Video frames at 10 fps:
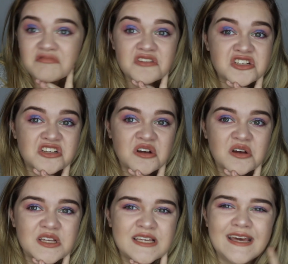Did you
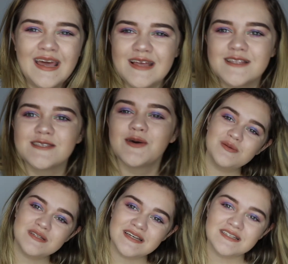like it? If
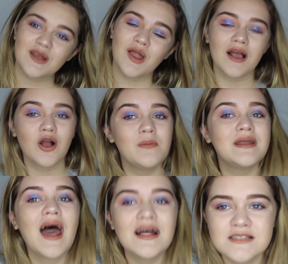you did, like,
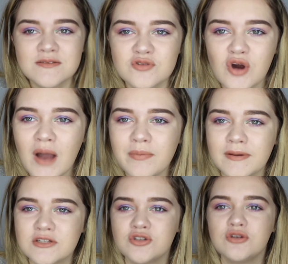comment and subscribe, and
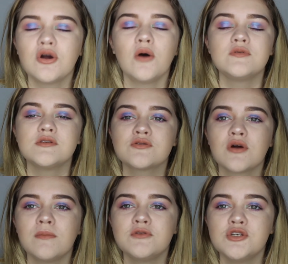make sure you go and
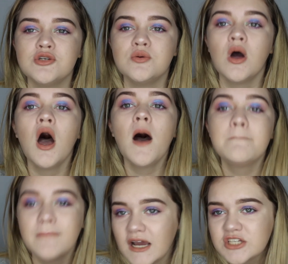subscribe to
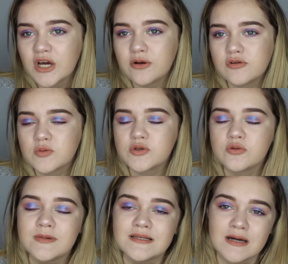my channels, which
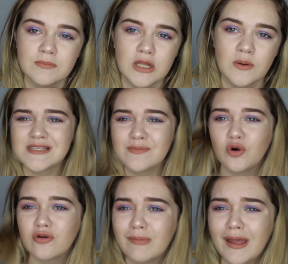will be down below. See
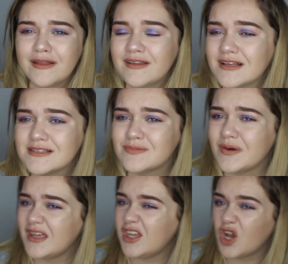more of me, and that's
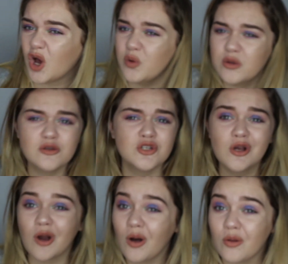where, you know, you should
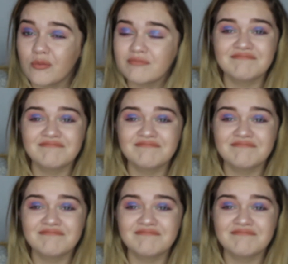go.